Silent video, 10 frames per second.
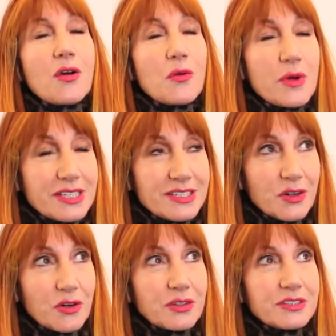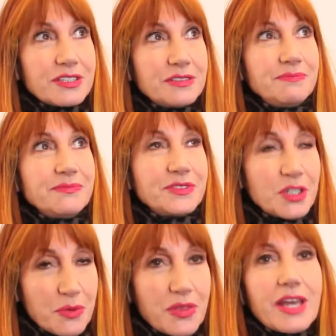We sold
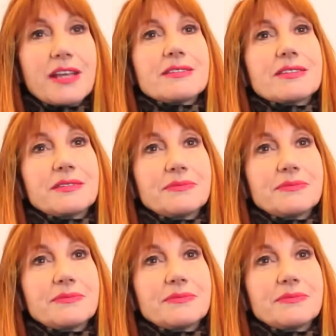two things: